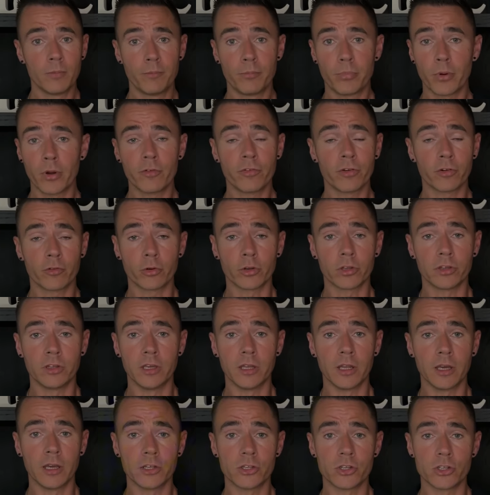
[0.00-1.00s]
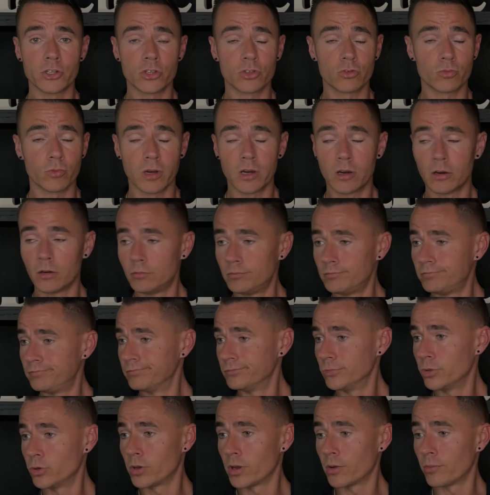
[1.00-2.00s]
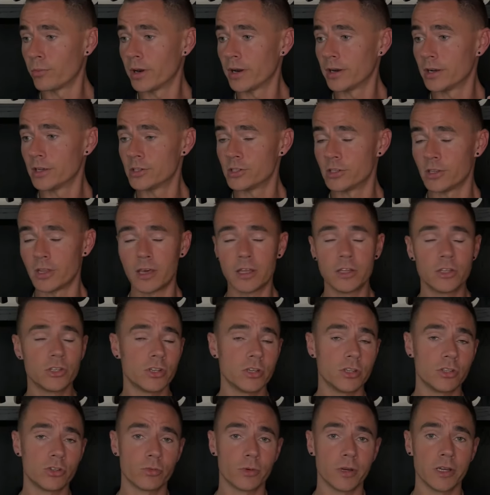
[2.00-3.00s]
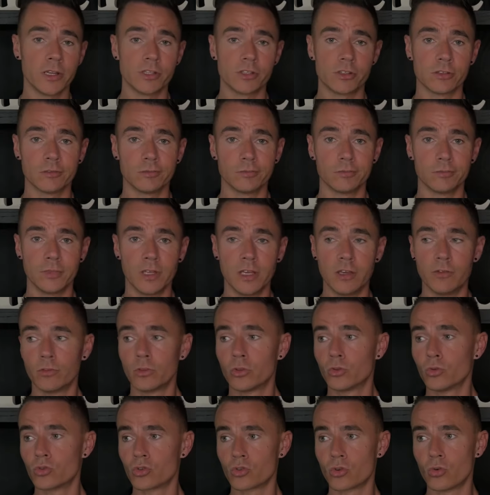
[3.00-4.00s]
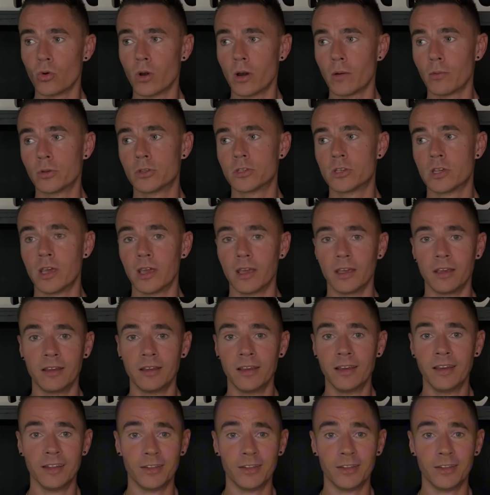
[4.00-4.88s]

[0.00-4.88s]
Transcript: Perfect for teenagers as well. You can wear this in any situation, even to school, I would say.